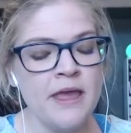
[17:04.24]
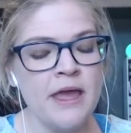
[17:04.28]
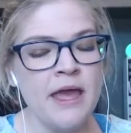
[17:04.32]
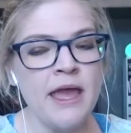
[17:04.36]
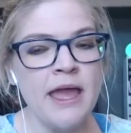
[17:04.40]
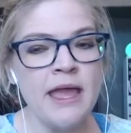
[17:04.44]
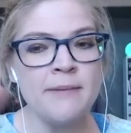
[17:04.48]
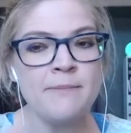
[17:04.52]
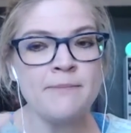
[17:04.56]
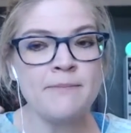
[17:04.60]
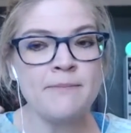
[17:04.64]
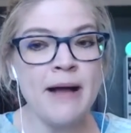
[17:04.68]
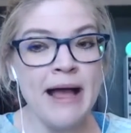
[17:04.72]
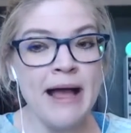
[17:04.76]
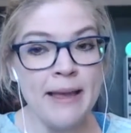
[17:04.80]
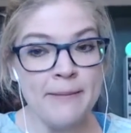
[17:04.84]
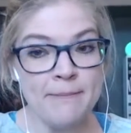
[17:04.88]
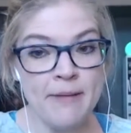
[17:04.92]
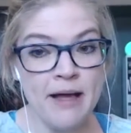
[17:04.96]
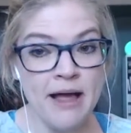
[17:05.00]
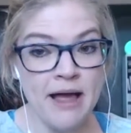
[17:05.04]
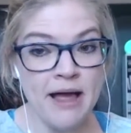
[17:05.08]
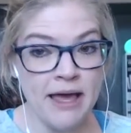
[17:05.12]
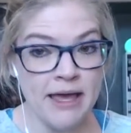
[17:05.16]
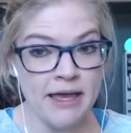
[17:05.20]
in my
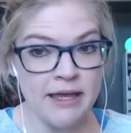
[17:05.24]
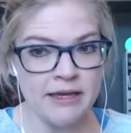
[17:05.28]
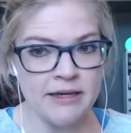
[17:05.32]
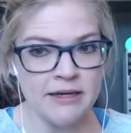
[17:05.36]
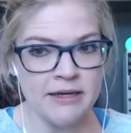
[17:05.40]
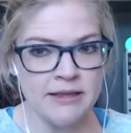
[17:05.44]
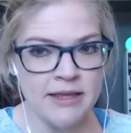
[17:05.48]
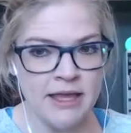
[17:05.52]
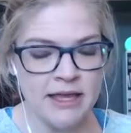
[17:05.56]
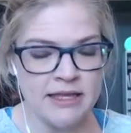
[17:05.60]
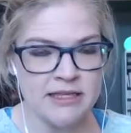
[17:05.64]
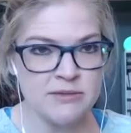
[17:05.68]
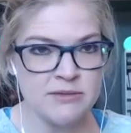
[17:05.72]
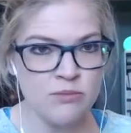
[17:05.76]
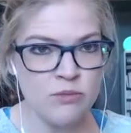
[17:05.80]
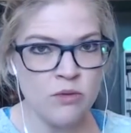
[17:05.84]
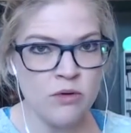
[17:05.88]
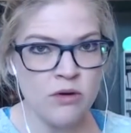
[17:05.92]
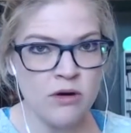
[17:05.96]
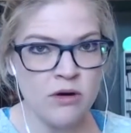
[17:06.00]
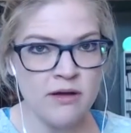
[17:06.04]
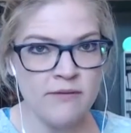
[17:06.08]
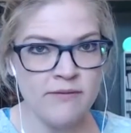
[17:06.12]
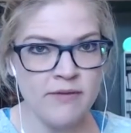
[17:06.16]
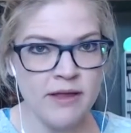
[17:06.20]
mind, that's
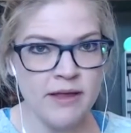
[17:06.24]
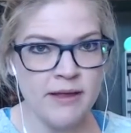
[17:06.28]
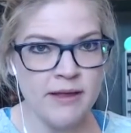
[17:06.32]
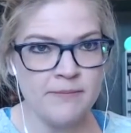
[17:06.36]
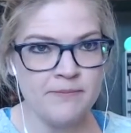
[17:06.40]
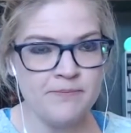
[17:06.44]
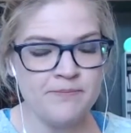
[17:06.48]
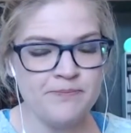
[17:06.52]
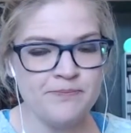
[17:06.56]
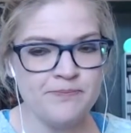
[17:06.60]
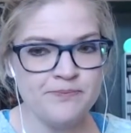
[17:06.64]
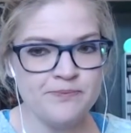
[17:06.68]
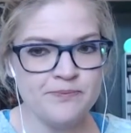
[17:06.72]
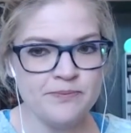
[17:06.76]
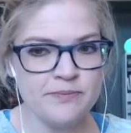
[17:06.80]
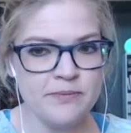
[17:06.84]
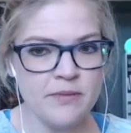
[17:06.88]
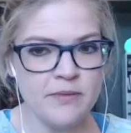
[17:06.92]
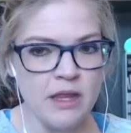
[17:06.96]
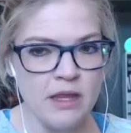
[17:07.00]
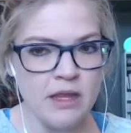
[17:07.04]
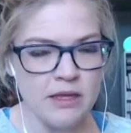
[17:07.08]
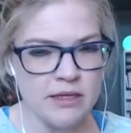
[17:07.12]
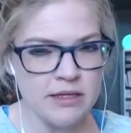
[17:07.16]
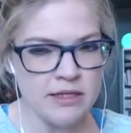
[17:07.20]
more of a
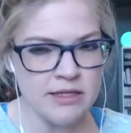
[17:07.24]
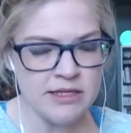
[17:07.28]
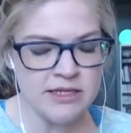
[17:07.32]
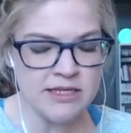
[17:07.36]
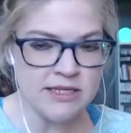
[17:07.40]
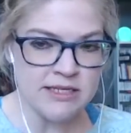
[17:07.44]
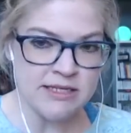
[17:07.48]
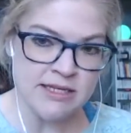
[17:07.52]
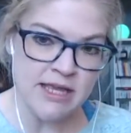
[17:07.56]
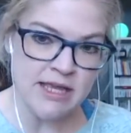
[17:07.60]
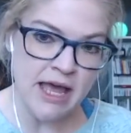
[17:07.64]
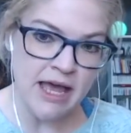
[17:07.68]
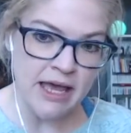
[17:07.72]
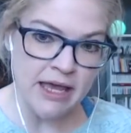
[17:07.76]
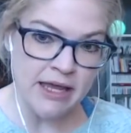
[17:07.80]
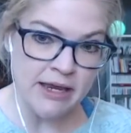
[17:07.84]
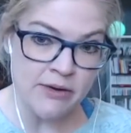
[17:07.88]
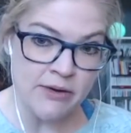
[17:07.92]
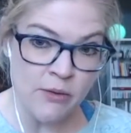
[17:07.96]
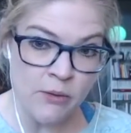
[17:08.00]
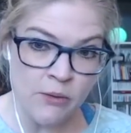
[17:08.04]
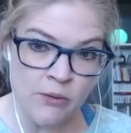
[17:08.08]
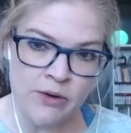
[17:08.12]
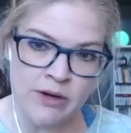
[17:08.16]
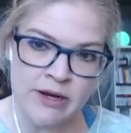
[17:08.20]

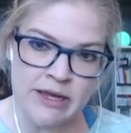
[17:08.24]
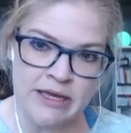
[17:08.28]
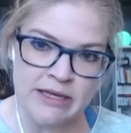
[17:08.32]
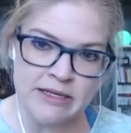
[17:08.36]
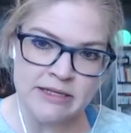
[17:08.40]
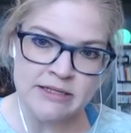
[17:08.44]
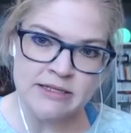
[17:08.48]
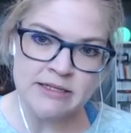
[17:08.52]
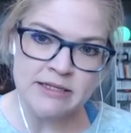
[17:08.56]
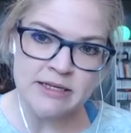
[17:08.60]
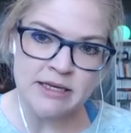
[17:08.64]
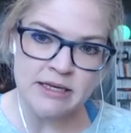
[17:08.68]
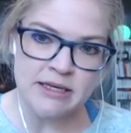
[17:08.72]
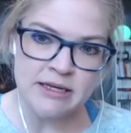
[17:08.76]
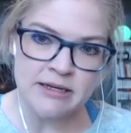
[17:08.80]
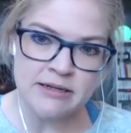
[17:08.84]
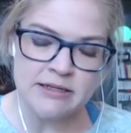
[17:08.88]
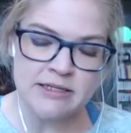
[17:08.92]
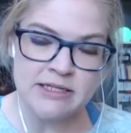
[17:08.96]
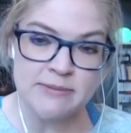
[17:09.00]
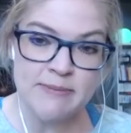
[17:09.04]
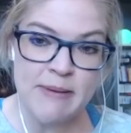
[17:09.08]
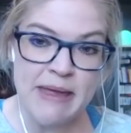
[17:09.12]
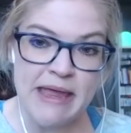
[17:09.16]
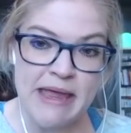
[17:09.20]
design-oriented
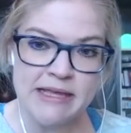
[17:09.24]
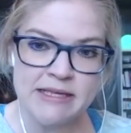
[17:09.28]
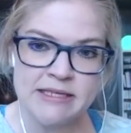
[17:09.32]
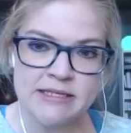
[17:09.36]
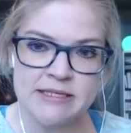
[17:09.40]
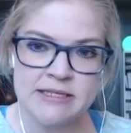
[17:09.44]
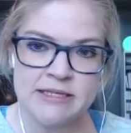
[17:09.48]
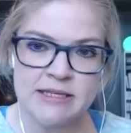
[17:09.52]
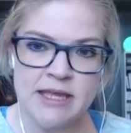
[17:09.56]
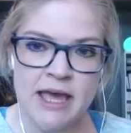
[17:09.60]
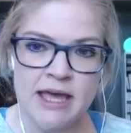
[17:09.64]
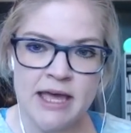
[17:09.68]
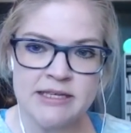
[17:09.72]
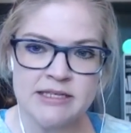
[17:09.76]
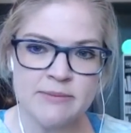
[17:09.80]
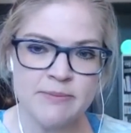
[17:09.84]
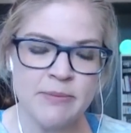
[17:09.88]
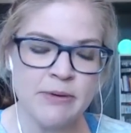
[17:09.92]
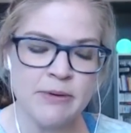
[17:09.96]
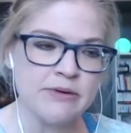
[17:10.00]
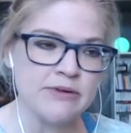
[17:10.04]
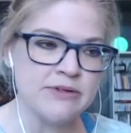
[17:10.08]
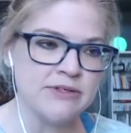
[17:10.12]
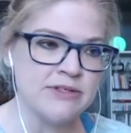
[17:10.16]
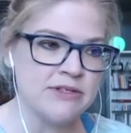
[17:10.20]
space as
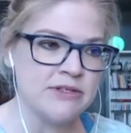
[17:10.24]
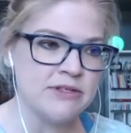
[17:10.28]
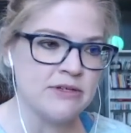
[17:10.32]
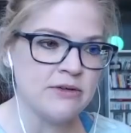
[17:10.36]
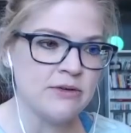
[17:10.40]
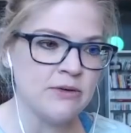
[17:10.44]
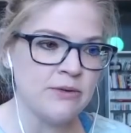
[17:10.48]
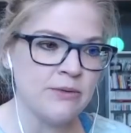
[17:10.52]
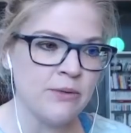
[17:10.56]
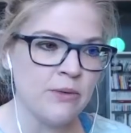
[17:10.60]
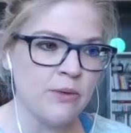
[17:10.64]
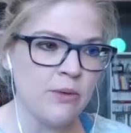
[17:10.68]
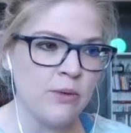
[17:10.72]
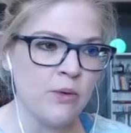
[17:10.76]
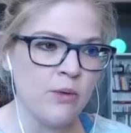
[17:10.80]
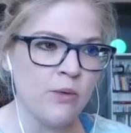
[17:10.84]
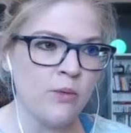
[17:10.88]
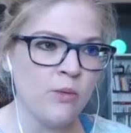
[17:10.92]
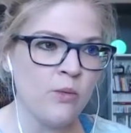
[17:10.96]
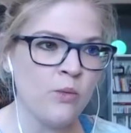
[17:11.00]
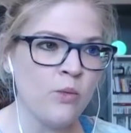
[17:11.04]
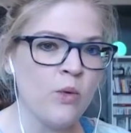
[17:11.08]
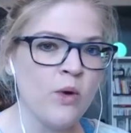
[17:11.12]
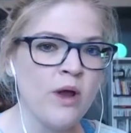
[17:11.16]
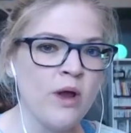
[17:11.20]
opposed to
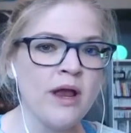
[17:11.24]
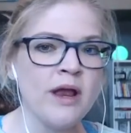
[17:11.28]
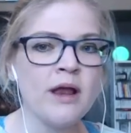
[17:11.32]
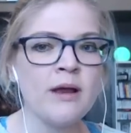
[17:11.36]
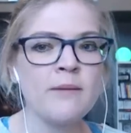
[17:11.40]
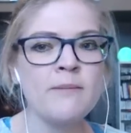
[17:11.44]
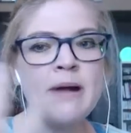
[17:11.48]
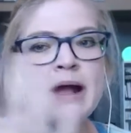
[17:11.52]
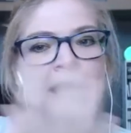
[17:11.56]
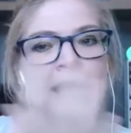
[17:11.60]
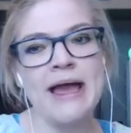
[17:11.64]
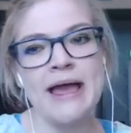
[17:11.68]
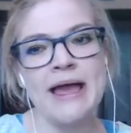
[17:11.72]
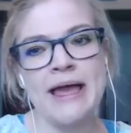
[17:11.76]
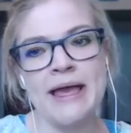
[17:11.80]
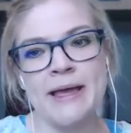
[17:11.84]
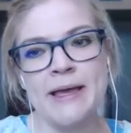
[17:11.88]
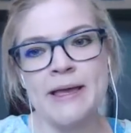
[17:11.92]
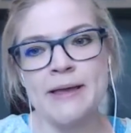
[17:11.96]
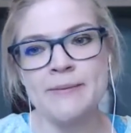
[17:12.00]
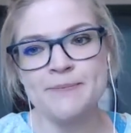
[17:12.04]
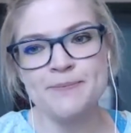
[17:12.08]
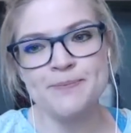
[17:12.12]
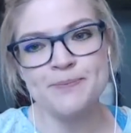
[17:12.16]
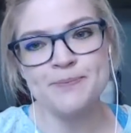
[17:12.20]
where
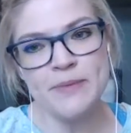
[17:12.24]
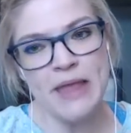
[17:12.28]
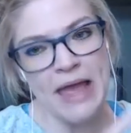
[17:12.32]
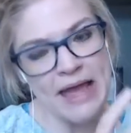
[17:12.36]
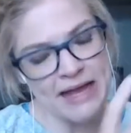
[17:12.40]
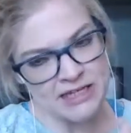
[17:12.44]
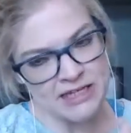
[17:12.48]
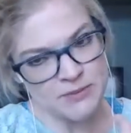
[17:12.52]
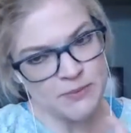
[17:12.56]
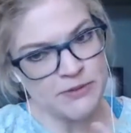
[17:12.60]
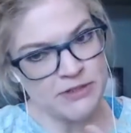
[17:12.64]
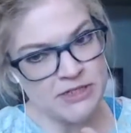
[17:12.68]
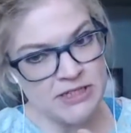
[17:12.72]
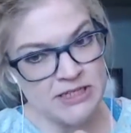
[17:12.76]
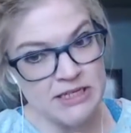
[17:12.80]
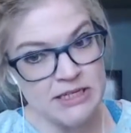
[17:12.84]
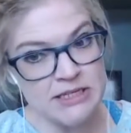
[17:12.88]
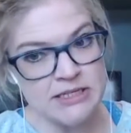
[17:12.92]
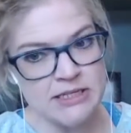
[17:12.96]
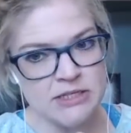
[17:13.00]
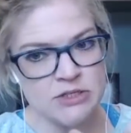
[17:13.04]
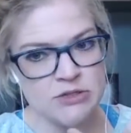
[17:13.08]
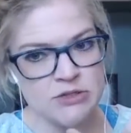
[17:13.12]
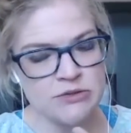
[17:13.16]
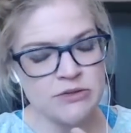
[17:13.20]
my
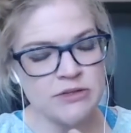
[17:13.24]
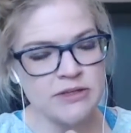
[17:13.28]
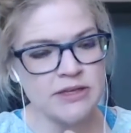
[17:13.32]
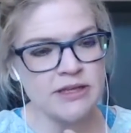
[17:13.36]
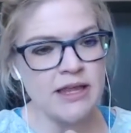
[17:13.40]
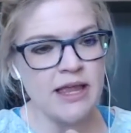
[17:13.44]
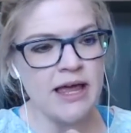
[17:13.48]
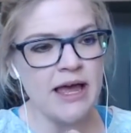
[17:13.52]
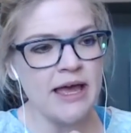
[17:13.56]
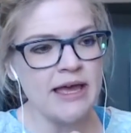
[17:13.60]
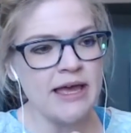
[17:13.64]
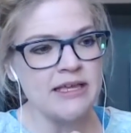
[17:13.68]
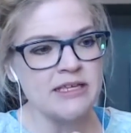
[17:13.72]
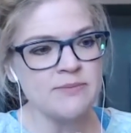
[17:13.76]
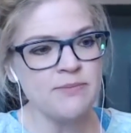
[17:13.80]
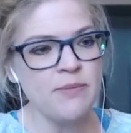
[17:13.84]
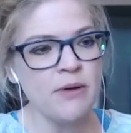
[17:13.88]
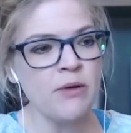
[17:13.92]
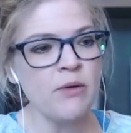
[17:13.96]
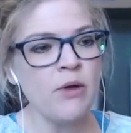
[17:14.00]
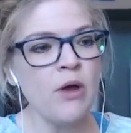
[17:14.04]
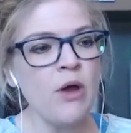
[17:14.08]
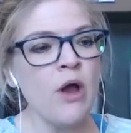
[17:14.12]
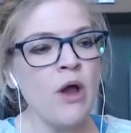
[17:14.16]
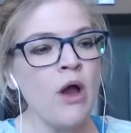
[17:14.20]
expertise truly lies.
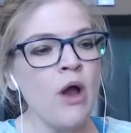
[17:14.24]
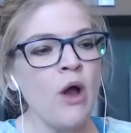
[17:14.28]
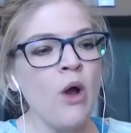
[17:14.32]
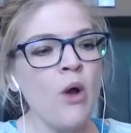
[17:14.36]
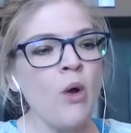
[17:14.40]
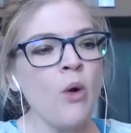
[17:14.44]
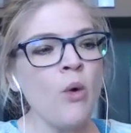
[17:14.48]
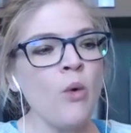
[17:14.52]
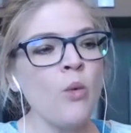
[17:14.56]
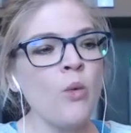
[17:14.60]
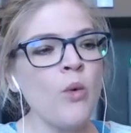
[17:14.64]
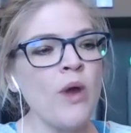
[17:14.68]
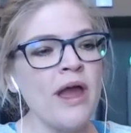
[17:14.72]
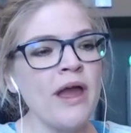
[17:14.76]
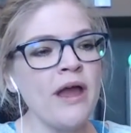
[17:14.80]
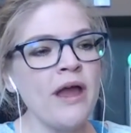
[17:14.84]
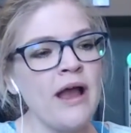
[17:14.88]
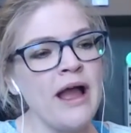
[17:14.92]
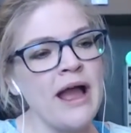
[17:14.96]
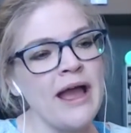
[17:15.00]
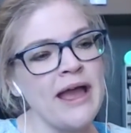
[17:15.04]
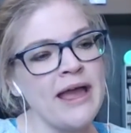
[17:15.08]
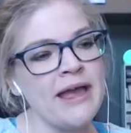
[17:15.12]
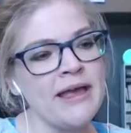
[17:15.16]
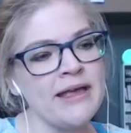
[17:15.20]
But where
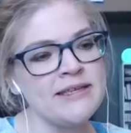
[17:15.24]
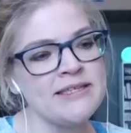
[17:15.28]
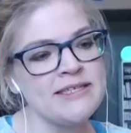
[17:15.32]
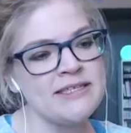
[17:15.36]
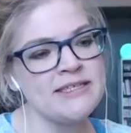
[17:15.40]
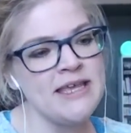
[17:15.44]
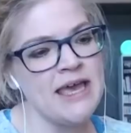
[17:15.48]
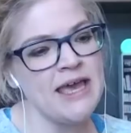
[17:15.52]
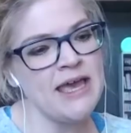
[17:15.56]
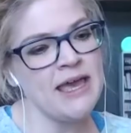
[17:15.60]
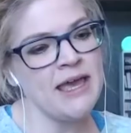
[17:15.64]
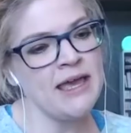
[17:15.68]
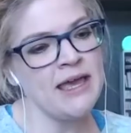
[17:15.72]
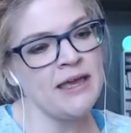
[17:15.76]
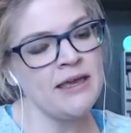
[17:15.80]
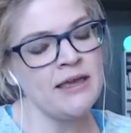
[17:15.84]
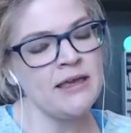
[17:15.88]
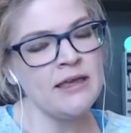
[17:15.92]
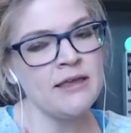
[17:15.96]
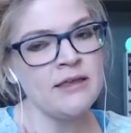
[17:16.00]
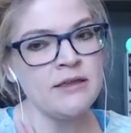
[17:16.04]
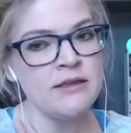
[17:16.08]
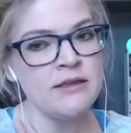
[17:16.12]
I say